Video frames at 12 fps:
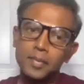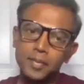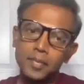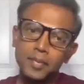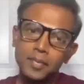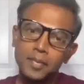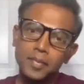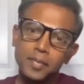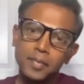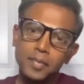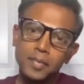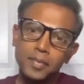
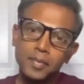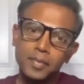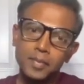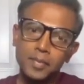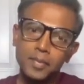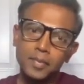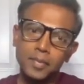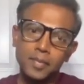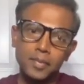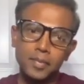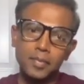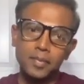
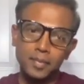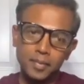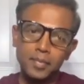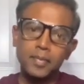This person isn't speaking.